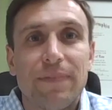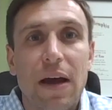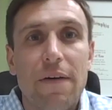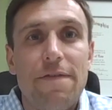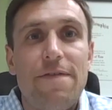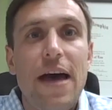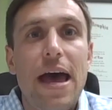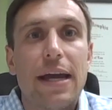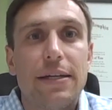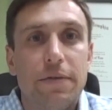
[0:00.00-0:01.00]

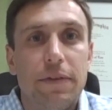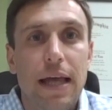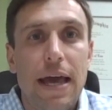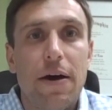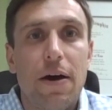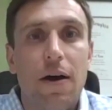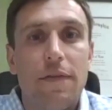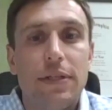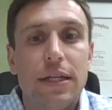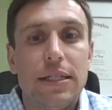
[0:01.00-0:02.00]
effect of
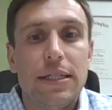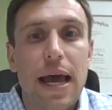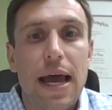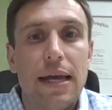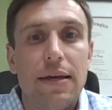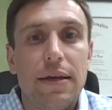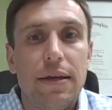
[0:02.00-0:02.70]
layoffs is that